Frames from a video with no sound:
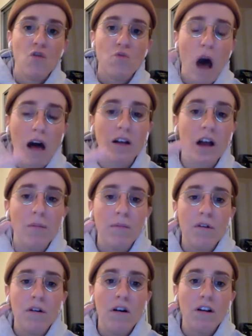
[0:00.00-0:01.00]
Welcome
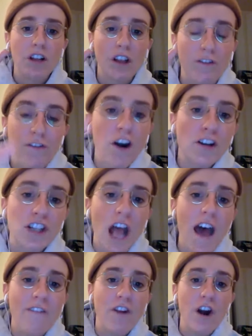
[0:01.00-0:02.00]
to the first
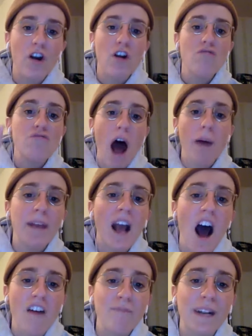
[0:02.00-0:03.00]
ever Robbie
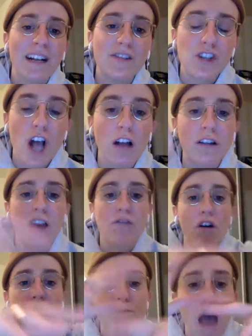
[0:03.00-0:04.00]
Hoffman Consulting
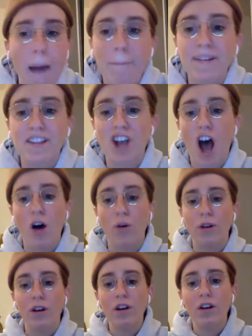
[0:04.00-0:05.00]
Group episode.